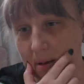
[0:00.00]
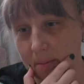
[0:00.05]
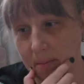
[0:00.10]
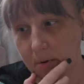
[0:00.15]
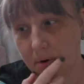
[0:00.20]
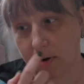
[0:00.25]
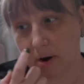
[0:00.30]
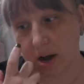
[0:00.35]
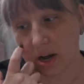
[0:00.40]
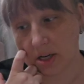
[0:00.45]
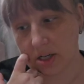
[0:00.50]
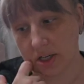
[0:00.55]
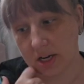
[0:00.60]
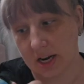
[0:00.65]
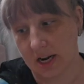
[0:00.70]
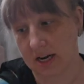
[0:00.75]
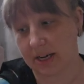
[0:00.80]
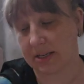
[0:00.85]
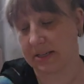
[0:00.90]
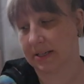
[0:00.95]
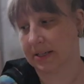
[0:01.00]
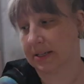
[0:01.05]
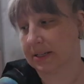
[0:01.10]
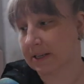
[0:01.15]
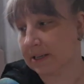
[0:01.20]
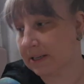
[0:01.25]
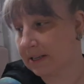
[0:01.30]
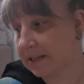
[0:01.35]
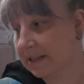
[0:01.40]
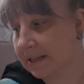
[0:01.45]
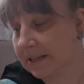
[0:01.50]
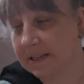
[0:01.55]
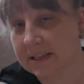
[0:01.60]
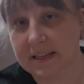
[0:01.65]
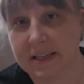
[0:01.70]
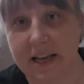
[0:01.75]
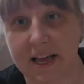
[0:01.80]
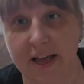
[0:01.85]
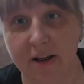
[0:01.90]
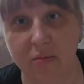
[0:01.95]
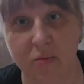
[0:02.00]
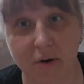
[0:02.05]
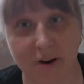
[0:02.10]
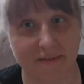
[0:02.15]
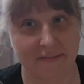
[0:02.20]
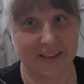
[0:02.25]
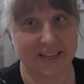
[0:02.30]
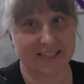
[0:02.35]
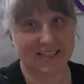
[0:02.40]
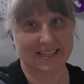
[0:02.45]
project in one of these